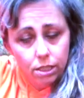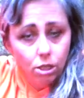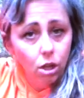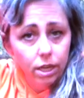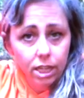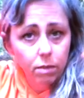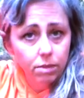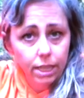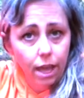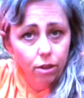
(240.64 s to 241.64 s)
it's all going to come
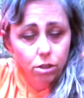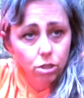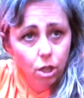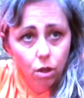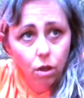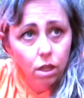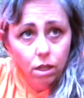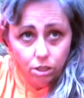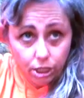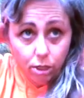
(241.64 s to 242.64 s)
together. So
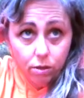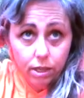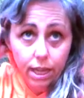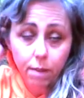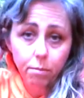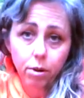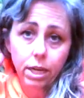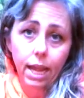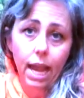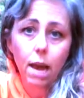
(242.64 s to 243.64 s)
generally I'm
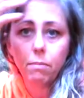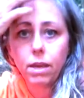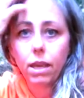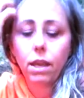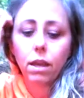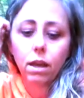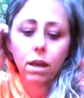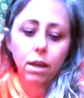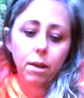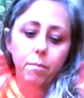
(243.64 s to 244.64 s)
pretty happy
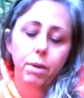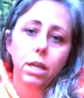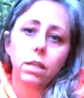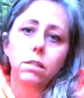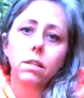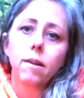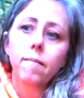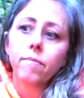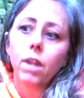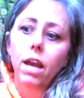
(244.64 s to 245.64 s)
because
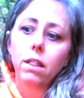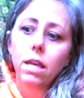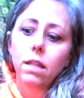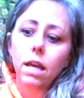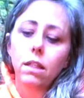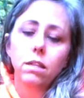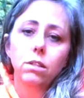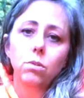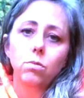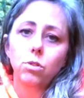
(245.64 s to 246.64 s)
I think that this
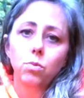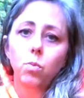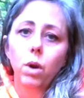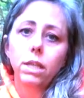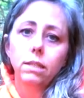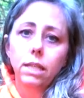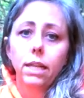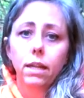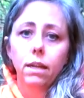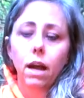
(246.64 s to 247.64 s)
is just what's
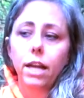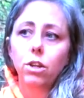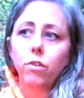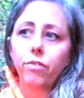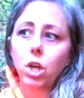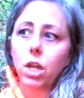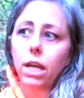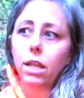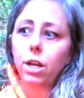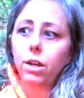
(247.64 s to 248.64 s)
needed. I don't feel
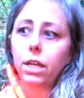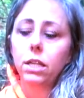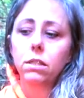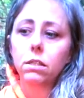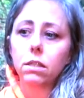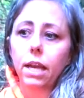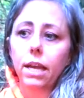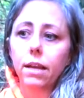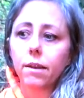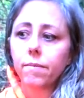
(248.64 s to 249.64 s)
like there is like